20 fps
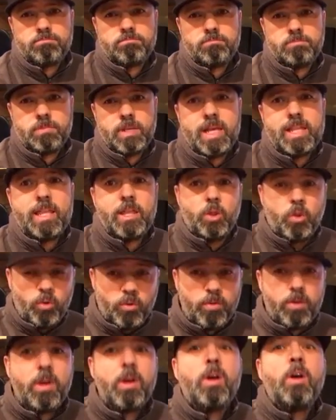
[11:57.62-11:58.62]
And then
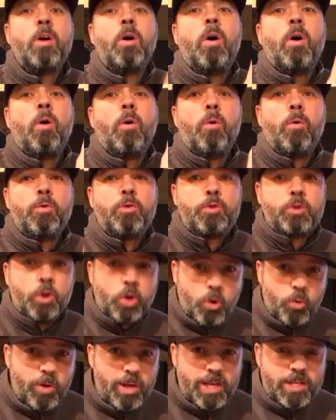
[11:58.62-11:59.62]
the 2
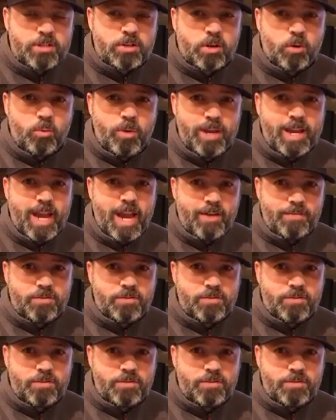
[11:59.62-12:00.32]
weeks or a week after